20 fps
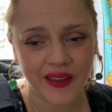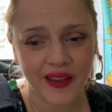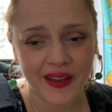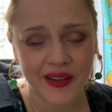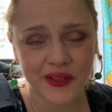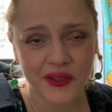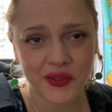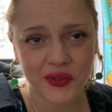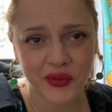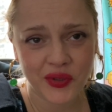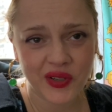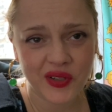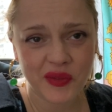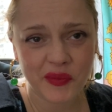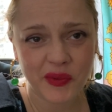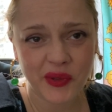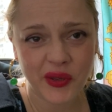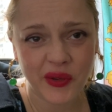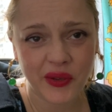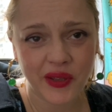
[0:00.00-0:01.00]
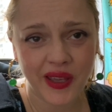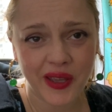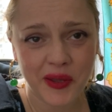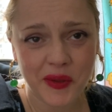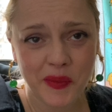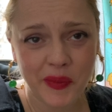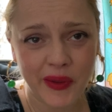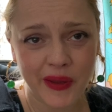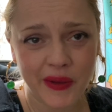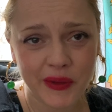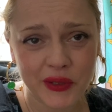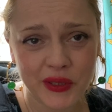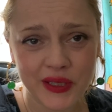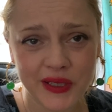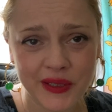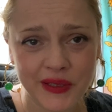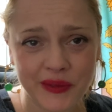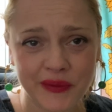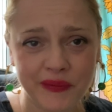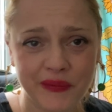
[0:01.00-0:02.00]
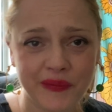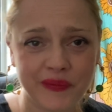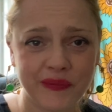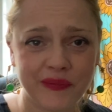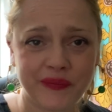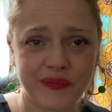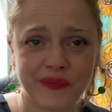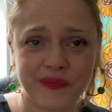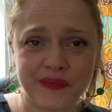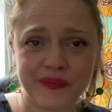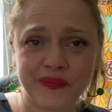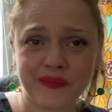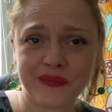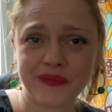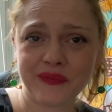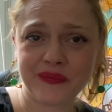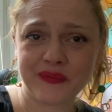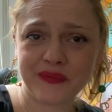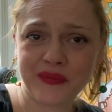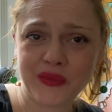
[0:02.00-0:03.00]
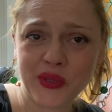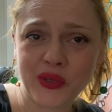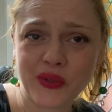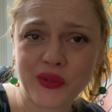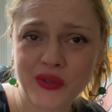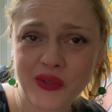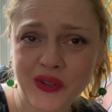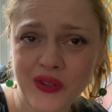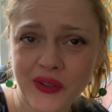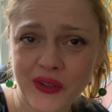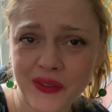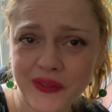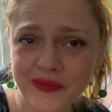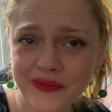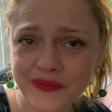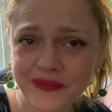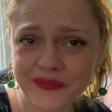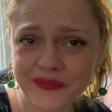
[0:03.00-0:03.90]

And you're trying to be okay about it, but you're not.